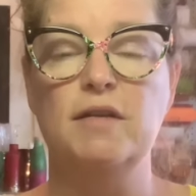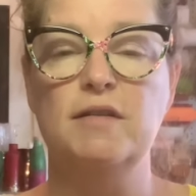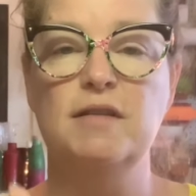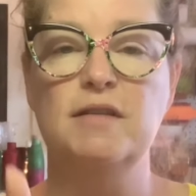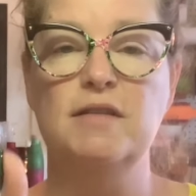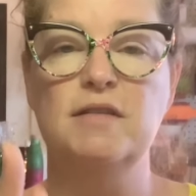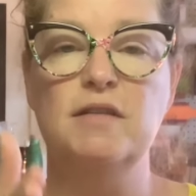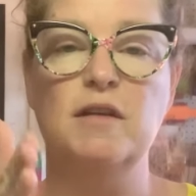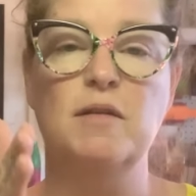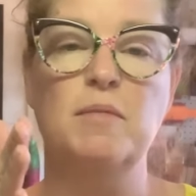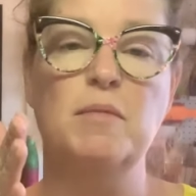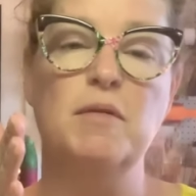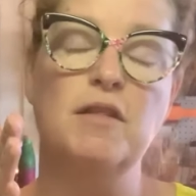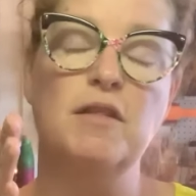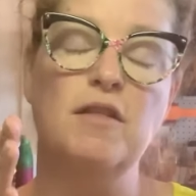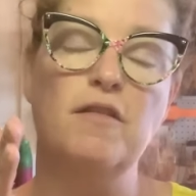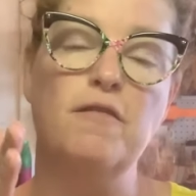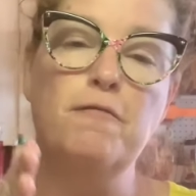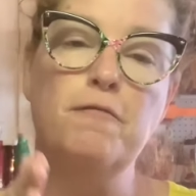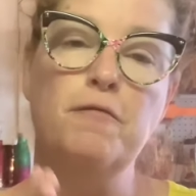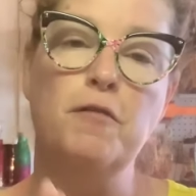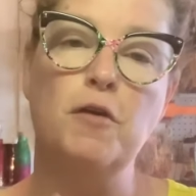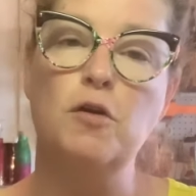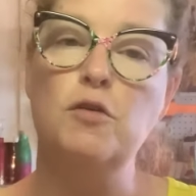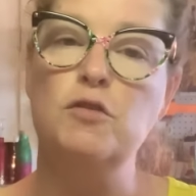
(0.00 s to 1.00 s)
He's going to be the
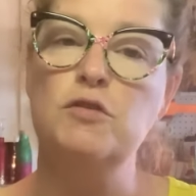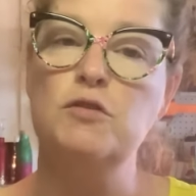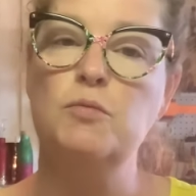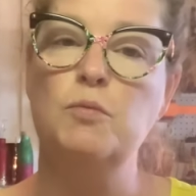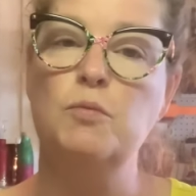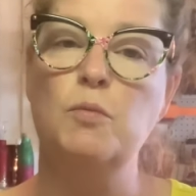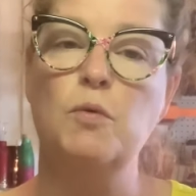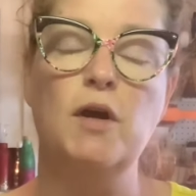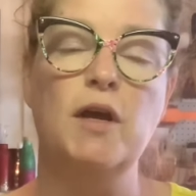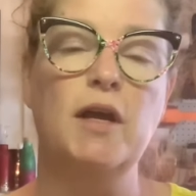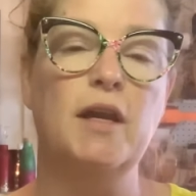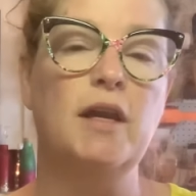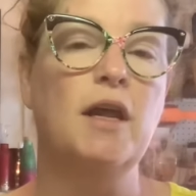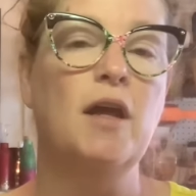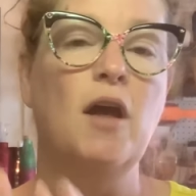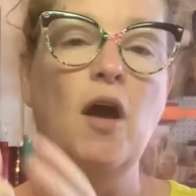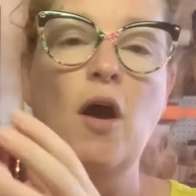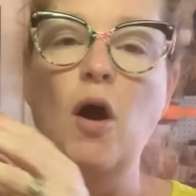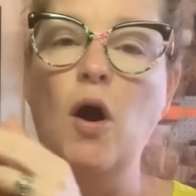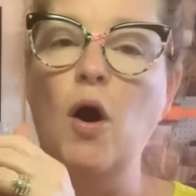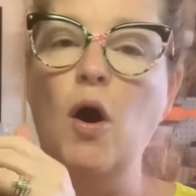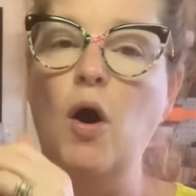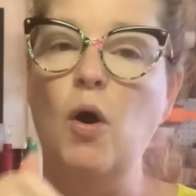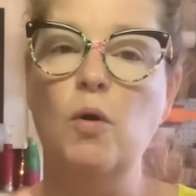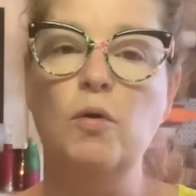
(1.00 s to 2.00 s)
first one
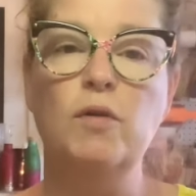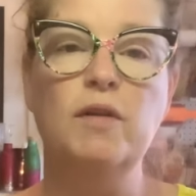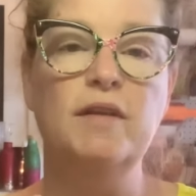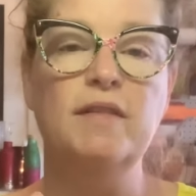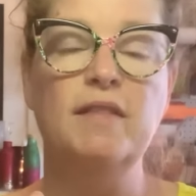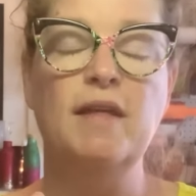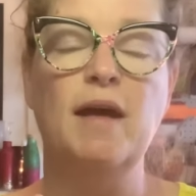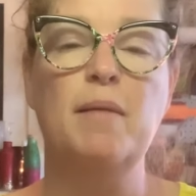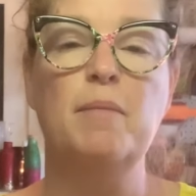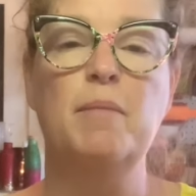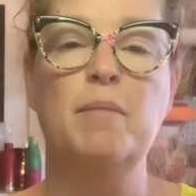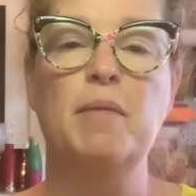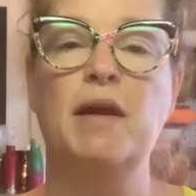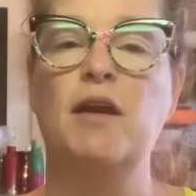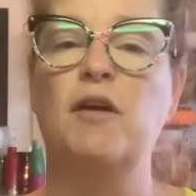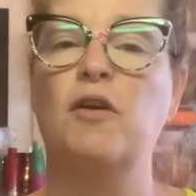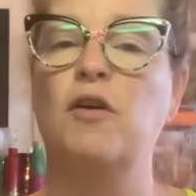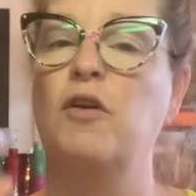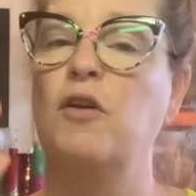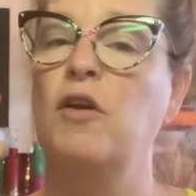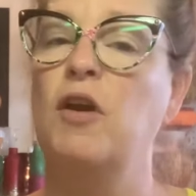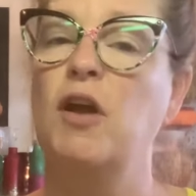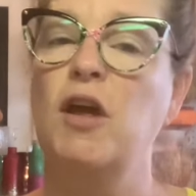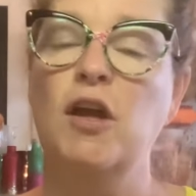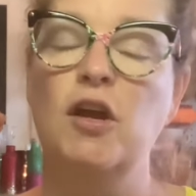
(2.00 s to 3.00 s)
holding that
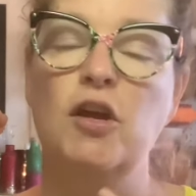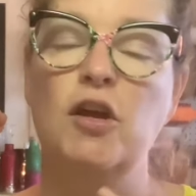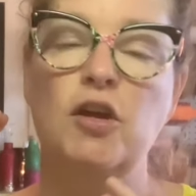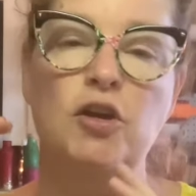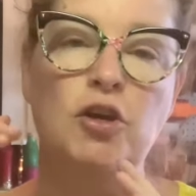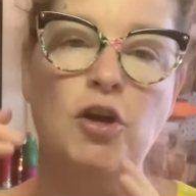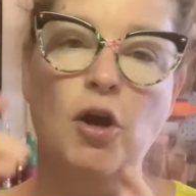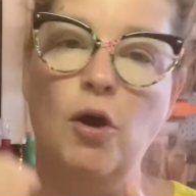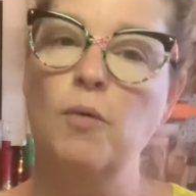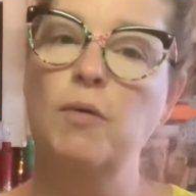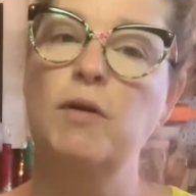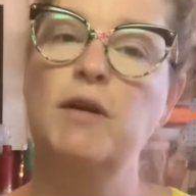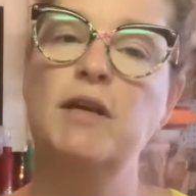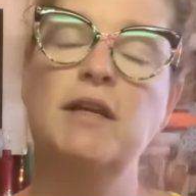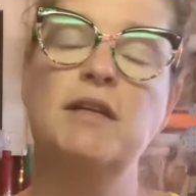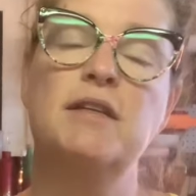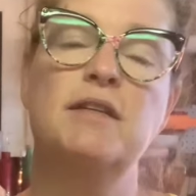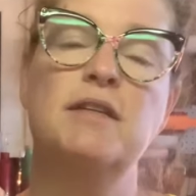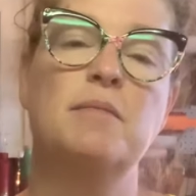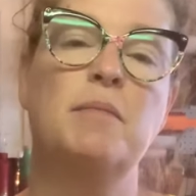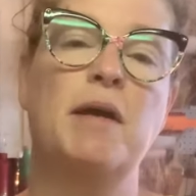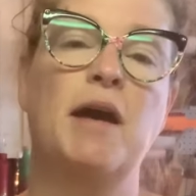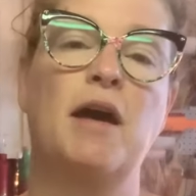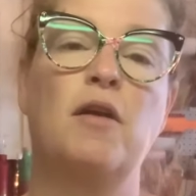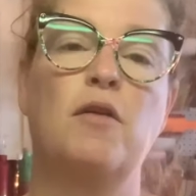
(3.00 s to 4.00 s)
banner, going
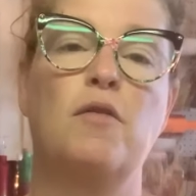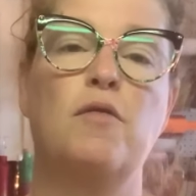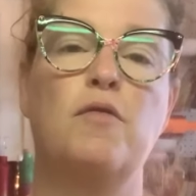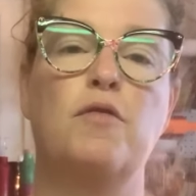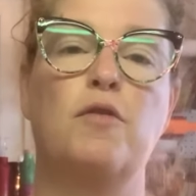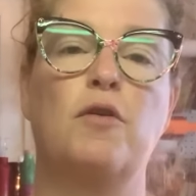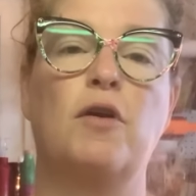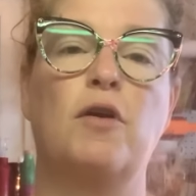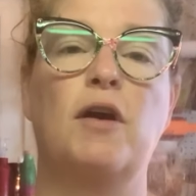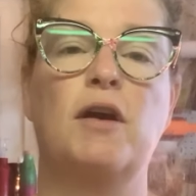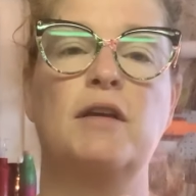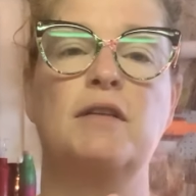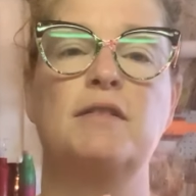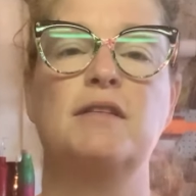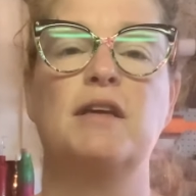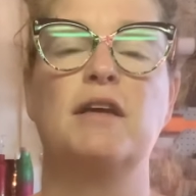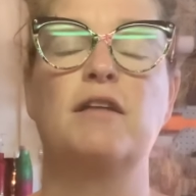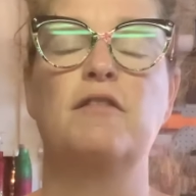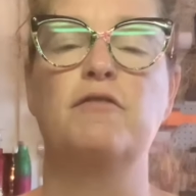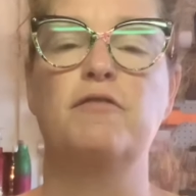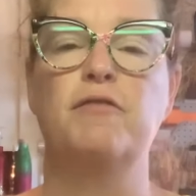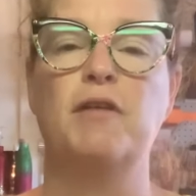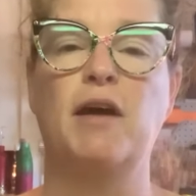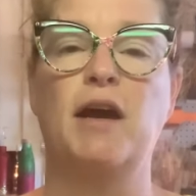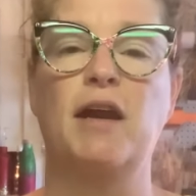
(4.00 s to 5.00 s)
into battle for us
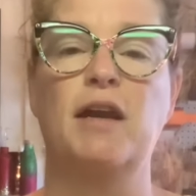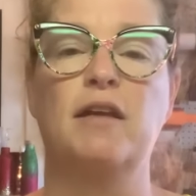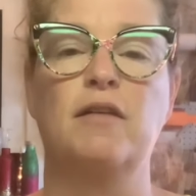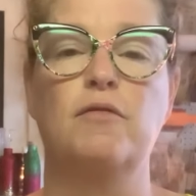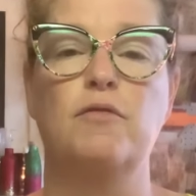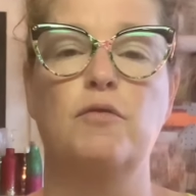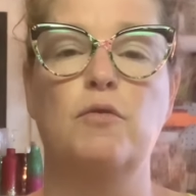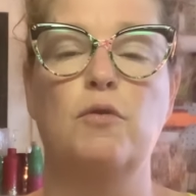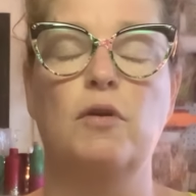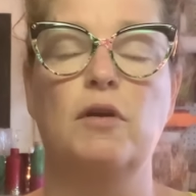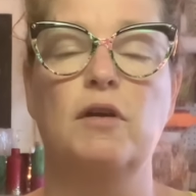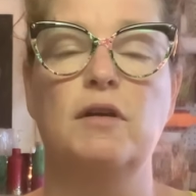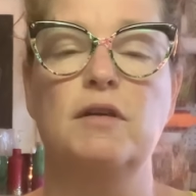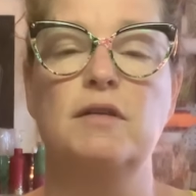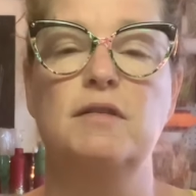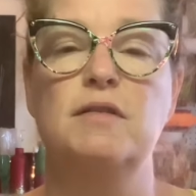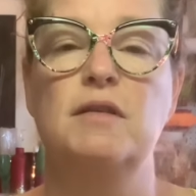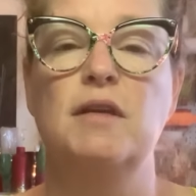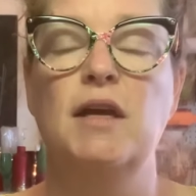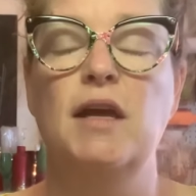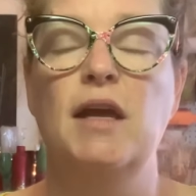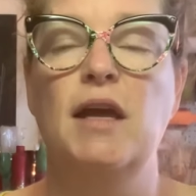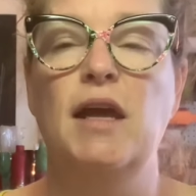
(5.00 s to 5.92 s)
and fighting for us.